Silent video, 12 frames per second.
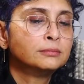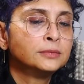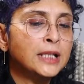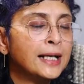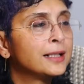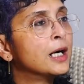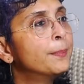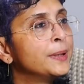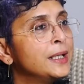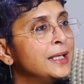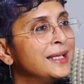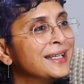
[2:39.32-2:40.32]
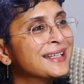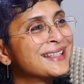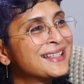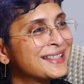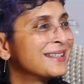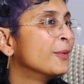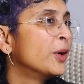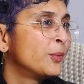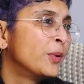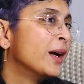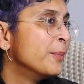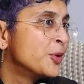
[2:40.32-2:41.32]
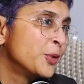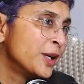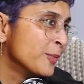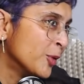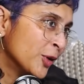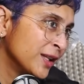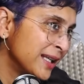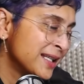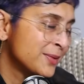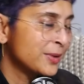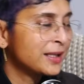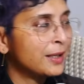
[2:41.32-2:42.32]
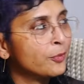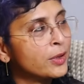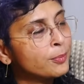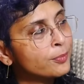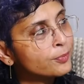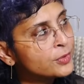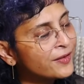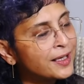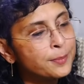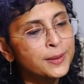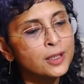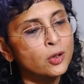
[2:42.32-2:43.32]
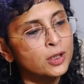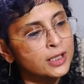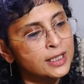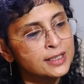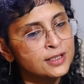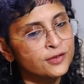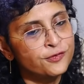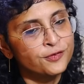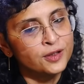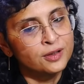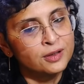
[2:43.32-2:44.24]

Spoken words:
That next? Company is what I'm doing more things with. And we're developing all kinds of,